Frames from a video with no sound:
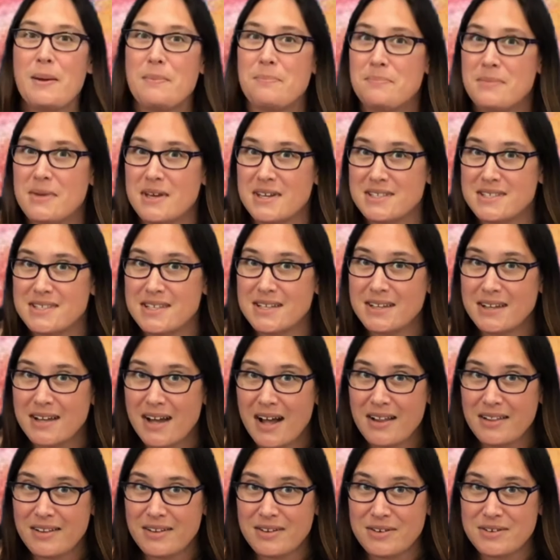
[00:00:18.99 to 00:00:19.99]
mixing
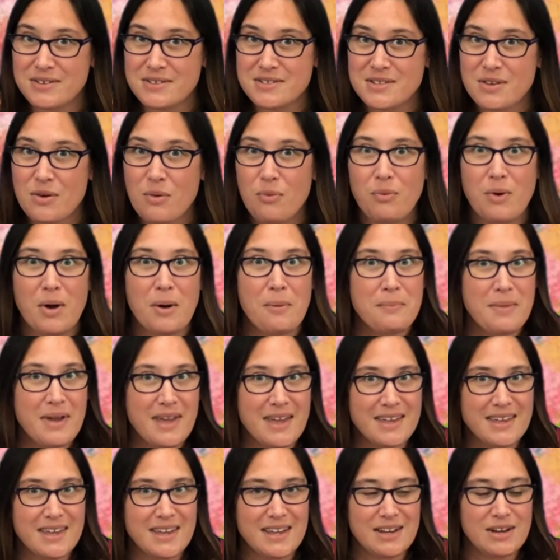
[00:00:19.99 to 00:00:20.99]
colors, while
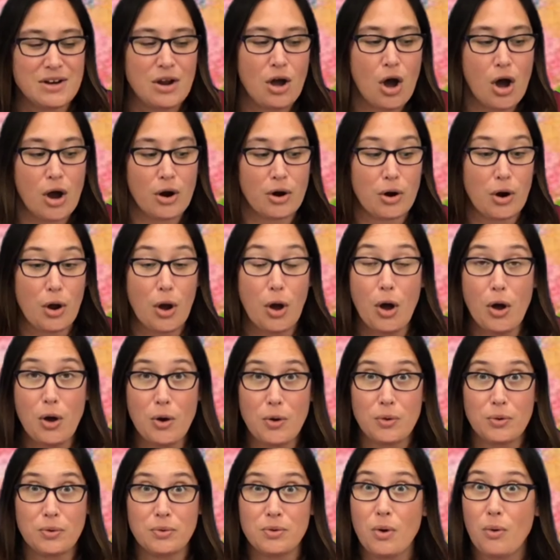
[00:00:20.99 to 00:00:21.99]
making our
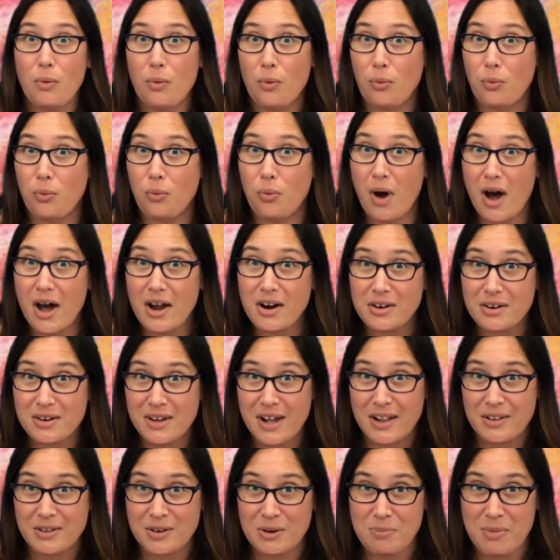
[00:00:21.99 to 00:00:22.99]
own
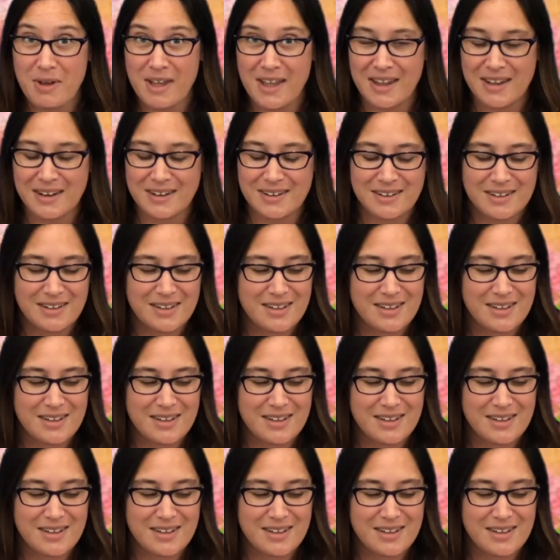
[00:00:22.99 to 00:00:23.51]
watercolor paint.